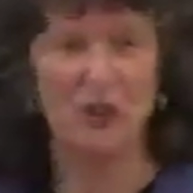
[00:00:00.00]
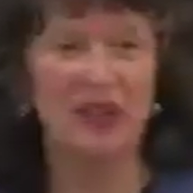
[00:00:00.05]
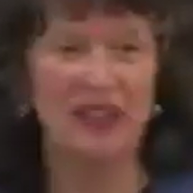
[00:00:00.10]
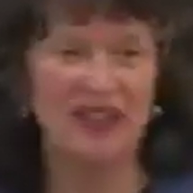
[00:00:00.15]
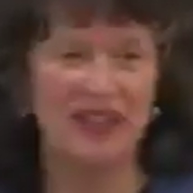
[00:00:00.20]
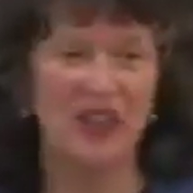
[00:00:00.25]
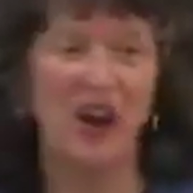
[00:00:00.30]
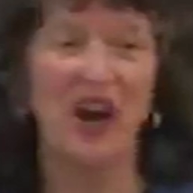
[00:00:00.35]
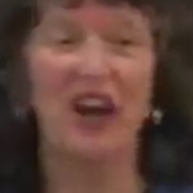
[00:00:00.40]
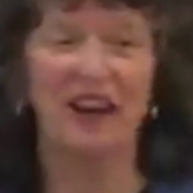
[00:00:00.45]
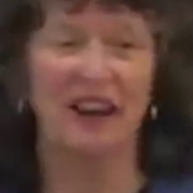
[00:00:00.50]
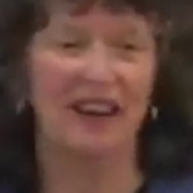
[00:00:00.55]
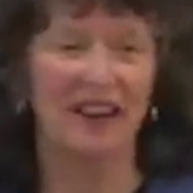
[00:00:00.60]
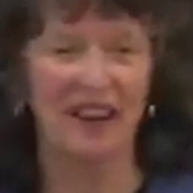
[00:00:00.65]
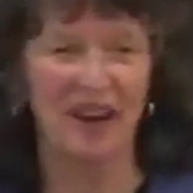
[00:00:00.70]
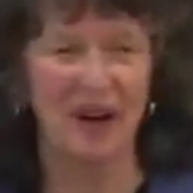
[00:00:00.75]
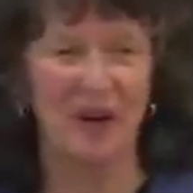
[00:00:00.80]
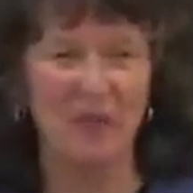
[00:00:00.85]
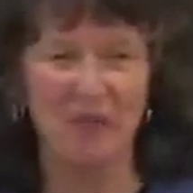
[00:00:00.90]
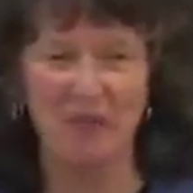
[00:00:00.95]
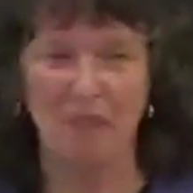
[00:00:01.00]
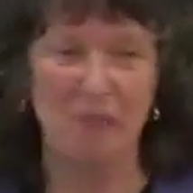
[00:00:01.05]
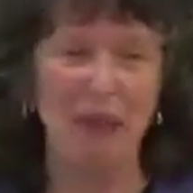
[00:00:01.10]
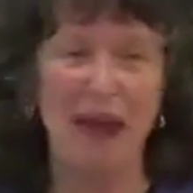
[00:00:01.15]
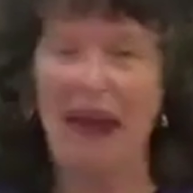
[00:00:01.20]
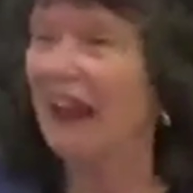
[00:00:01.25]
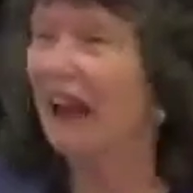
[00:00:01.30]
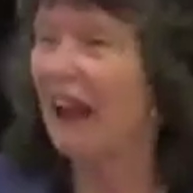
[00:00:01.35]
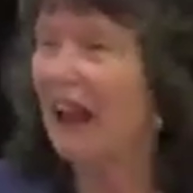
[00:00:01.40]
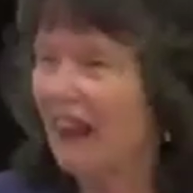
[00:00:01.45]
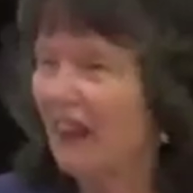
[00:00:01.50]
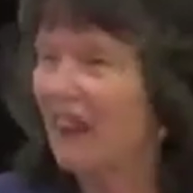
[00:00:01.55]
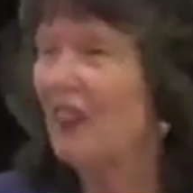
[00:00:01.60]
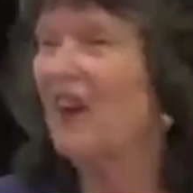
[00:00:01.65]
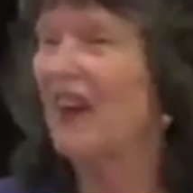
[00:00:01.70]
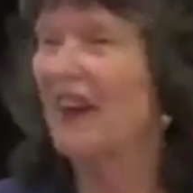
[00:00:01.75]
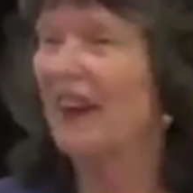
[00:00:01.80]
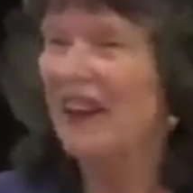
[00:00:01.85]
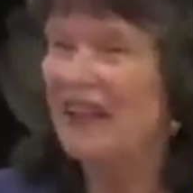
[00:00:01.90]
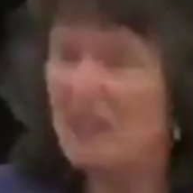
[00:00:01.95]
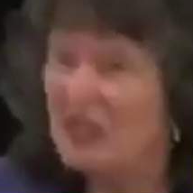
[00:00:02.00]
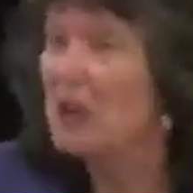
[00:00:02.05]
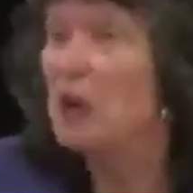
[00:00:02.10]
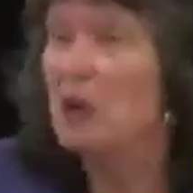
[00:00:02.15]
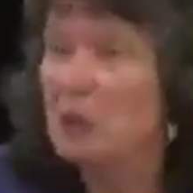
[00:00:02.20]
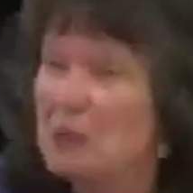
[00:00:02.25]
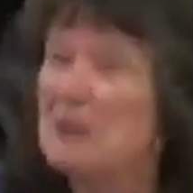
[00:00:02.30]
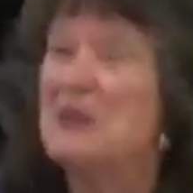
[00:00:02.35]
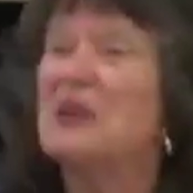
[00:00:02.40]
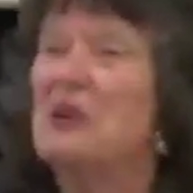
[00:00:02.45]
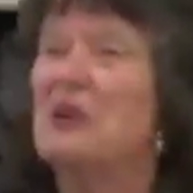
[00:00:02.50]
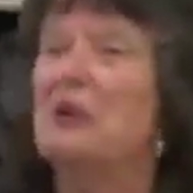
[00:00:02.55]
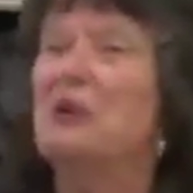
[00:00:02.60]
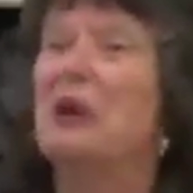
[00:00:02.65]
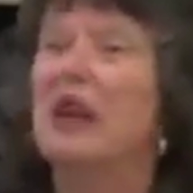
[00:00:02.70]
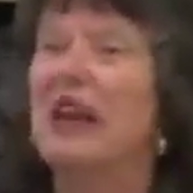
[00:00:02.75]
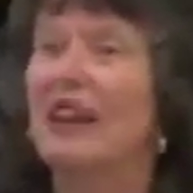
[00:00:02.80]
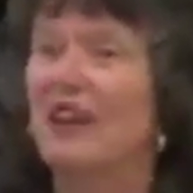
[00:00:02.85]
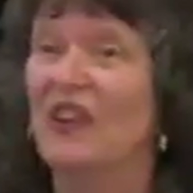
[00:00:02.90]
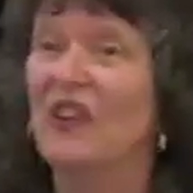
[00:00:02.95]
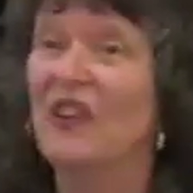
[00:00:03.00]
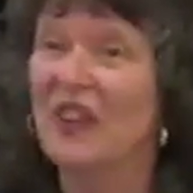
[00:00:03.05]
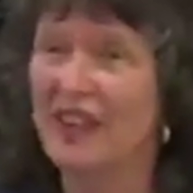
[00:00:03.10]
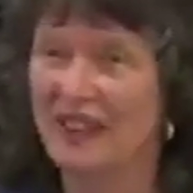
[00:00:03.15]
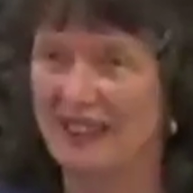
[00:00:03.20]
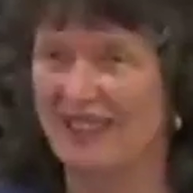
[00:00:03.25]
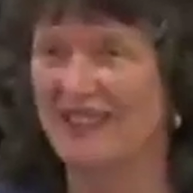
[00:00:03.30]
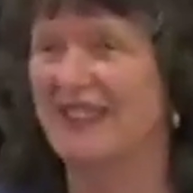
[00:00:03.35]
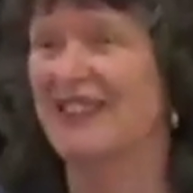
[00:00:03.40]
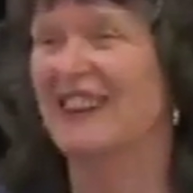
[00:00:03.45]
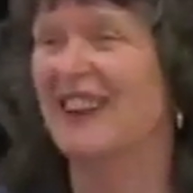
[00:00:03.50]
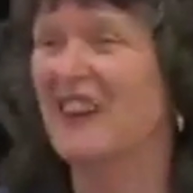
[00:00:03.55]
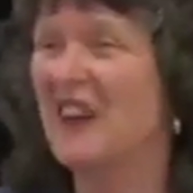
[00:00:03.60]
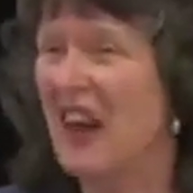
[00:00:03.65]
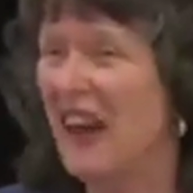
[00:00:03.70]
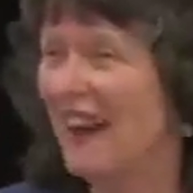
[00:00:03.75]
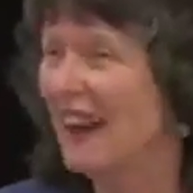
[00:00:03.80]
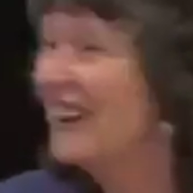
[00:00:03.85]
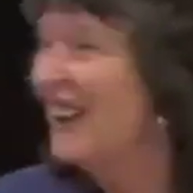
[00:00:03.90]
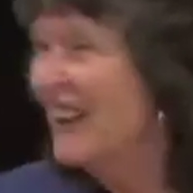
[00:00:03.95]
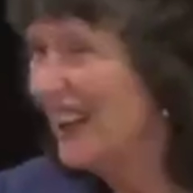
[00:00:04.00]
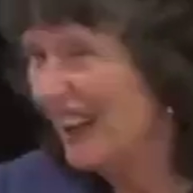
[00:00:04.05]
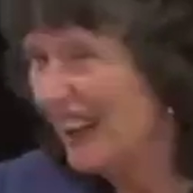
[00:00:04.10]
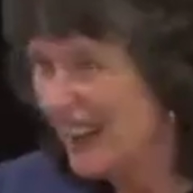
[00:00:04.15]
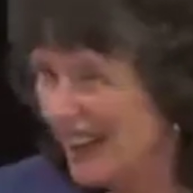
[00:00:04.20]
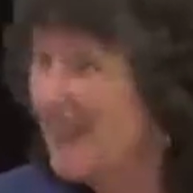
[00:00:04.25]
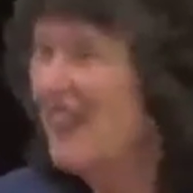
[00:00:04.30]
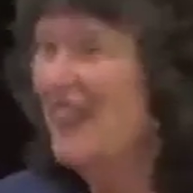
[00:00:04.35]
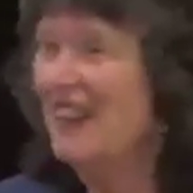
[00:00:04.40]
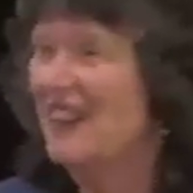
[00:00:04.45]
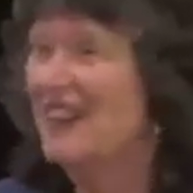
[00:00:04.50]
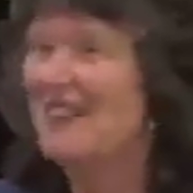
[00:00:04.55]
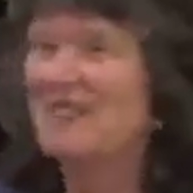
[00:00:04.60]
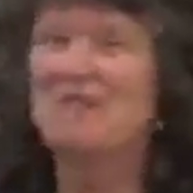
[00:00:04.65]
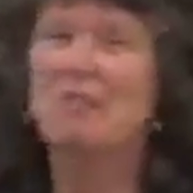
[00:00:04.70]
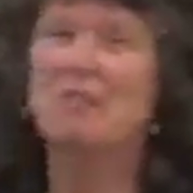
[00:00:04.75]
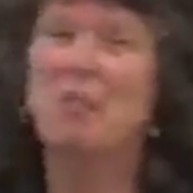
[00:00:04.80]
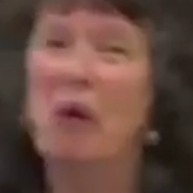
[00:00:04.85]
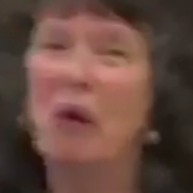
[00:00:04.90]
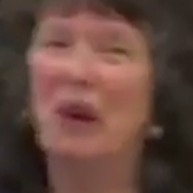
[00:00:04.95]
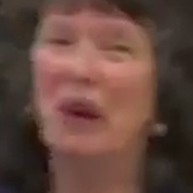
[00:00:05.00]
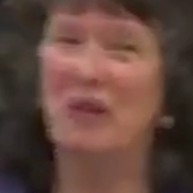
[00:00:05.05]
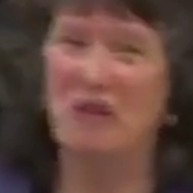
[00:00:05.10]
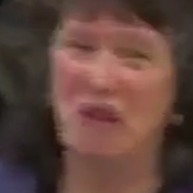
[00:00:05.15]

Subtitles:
excited and I'm banging on the... Films are real. Okay. Point